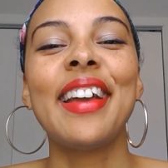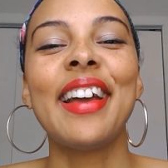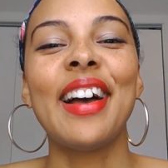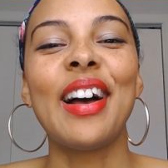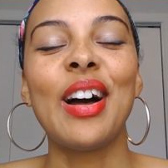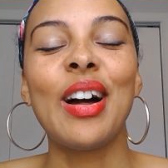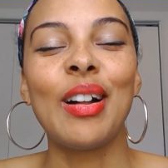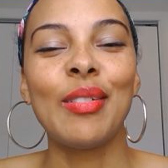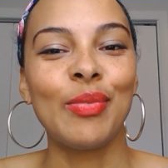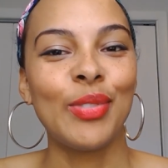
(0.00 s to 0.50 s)

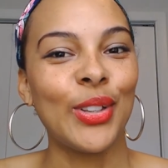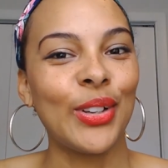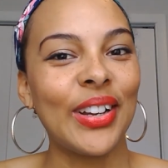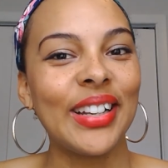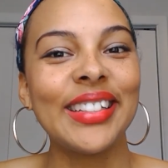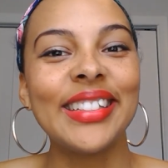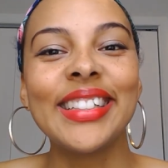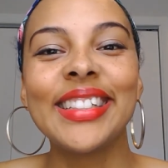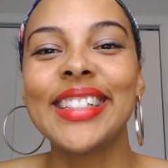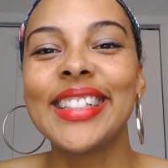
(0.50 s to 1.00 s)
Um, though
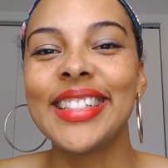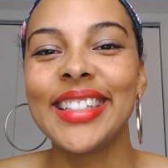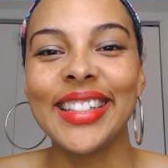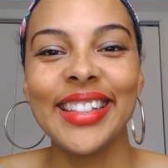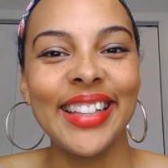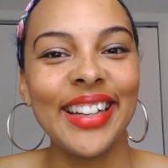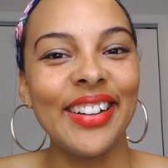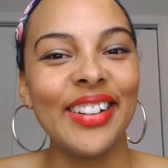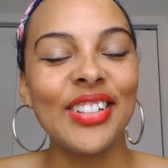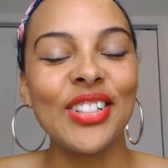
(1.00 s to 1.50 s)
I did
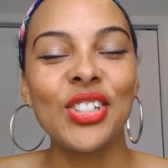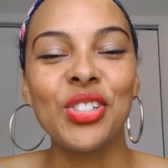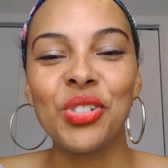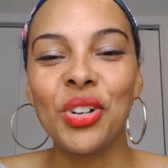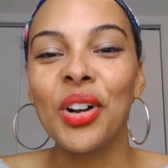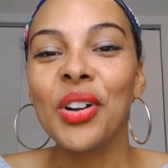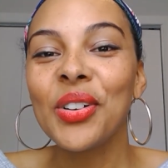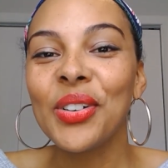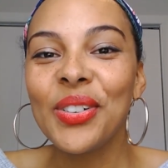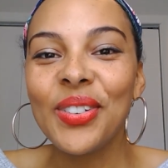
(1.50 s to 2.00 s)
sit there and
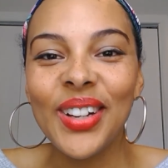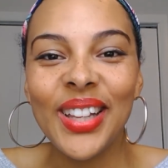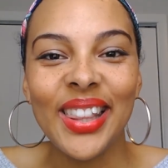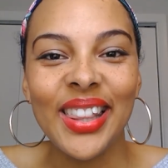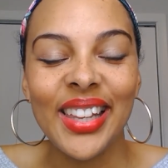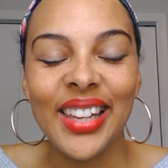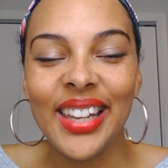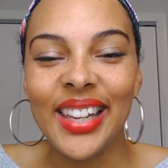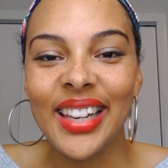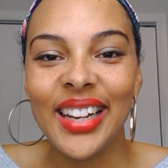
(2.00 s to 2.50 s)
struggle
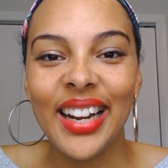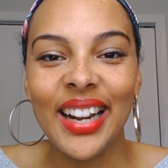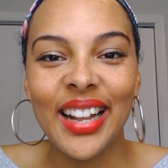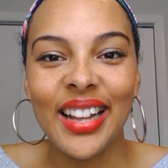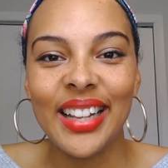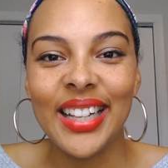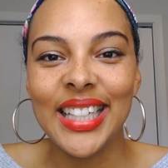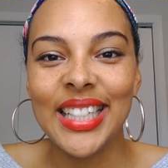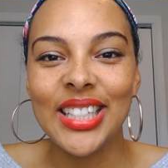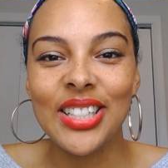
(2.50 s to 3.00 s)
with it,
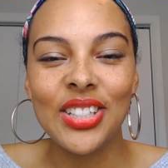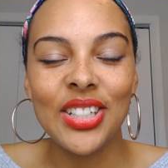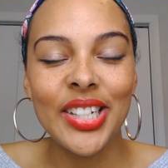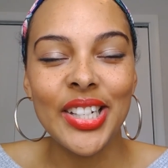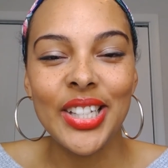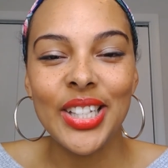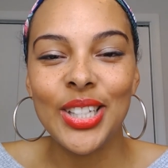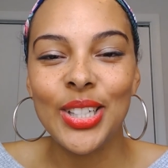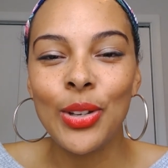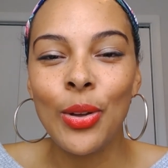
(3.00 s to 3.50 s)
it's
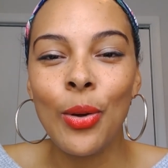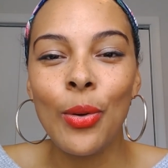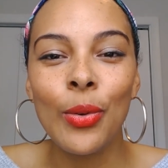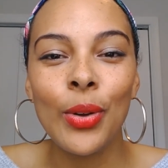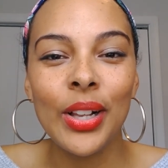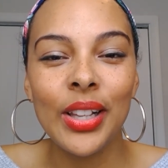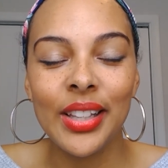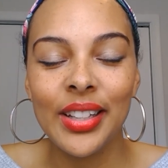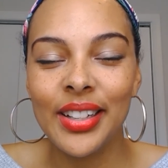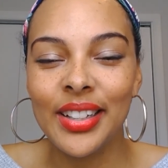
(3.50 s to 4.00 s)
just so
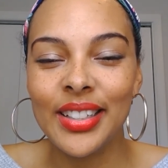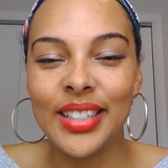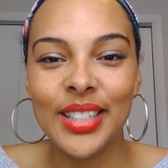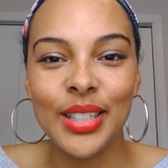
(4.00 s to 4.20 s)
clear.